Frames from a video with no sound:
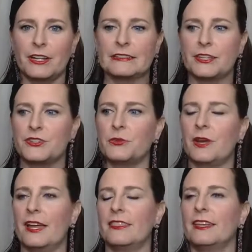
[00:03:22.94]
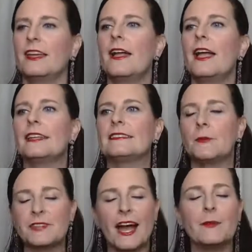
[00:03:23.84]
in such a way that
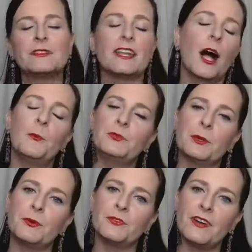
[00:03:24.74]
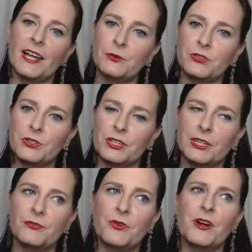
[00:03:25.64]
sometimes it helps people find what they're
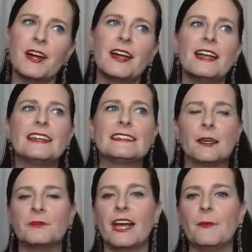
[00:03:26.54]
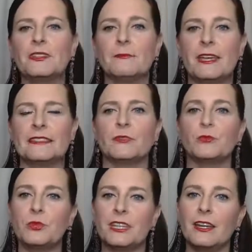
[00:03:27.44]
looking for. Sometimes it makes it
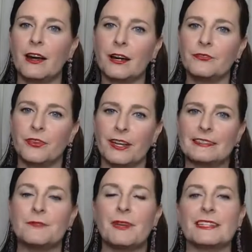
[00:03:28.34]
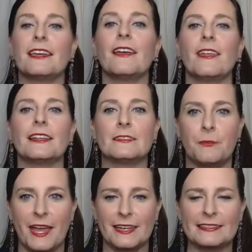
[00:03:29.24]
really hard for us to maintain that
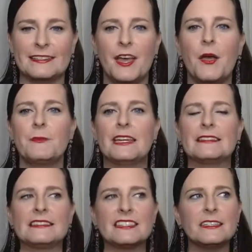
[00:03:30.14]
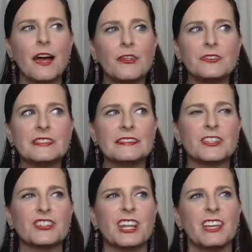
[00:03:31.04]
space, because it's another
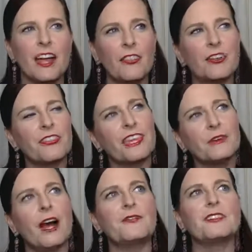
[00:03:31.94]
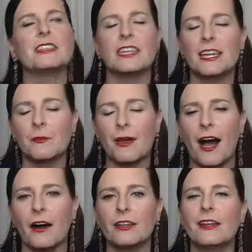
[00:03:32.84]
decision, another thing you have to think
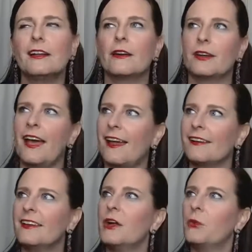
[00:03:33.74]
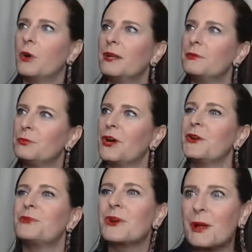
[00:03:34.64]
about. Okay, where
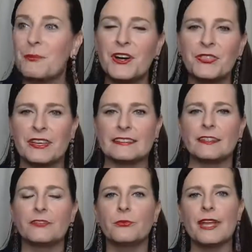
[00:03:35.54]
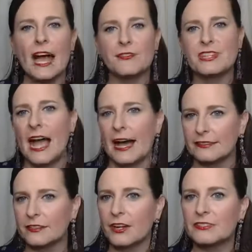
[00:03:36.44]
do I put this? And if we have to
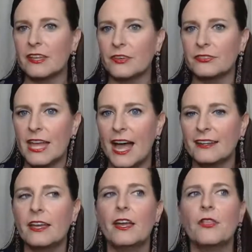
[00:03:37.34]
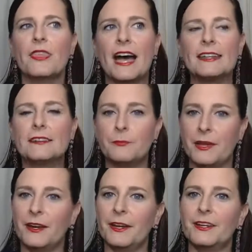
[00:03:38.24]
ask ourselves that is a
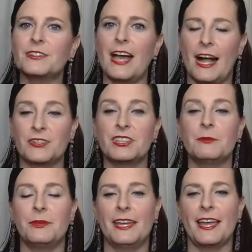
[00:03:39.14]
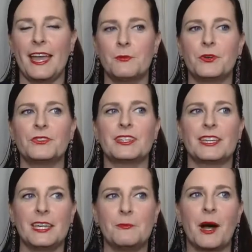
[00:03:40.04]
barrier to actually being able to
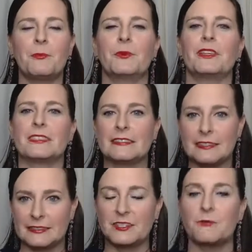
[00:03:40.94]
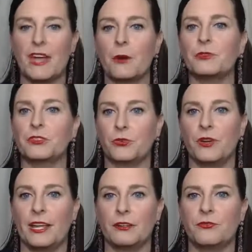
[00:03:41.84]
keep up with the system that was
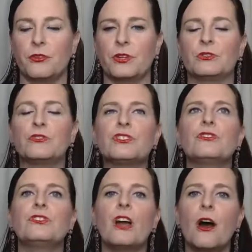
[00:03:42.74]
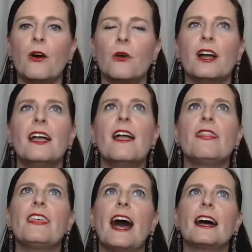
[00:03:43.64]
created for you. So just know
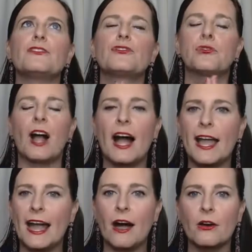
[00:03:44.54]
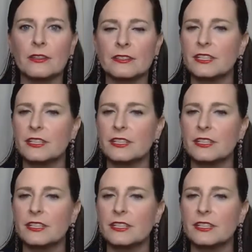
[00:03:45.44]
that try out,